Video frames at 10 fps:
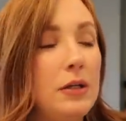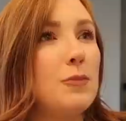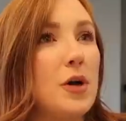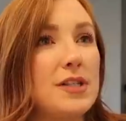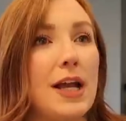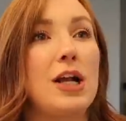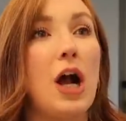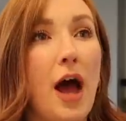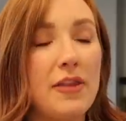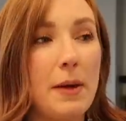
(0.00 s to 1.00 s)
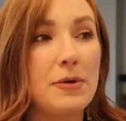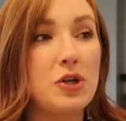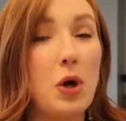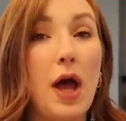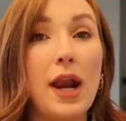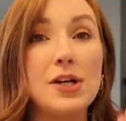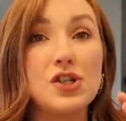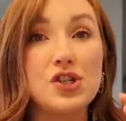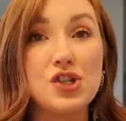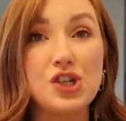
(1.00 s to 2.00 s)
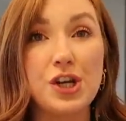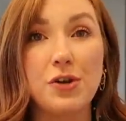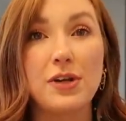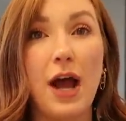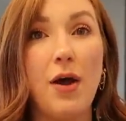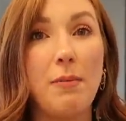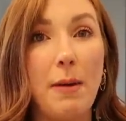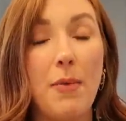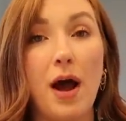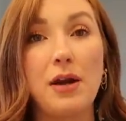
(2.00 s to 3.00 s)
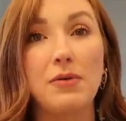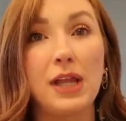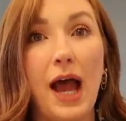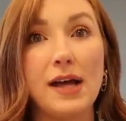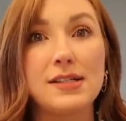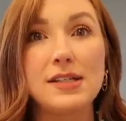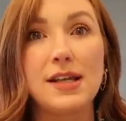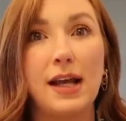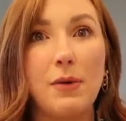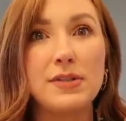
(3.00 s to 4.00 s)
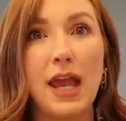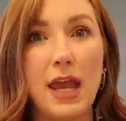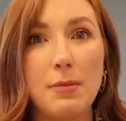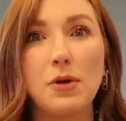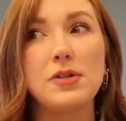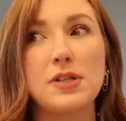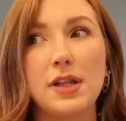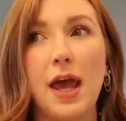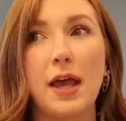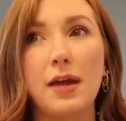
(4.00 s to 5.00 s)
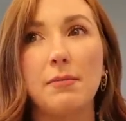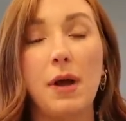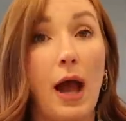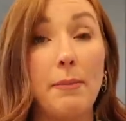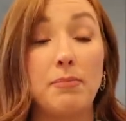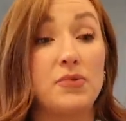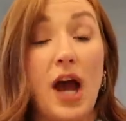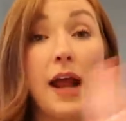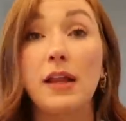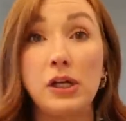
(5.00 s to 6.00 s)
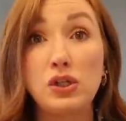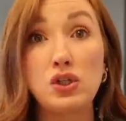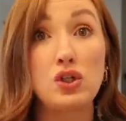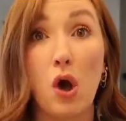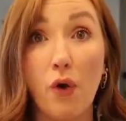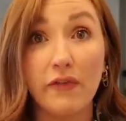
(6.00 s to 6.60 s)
Once I got the epidural and I just chilled out and my body relaxed, it's like I was able to like, I dilated so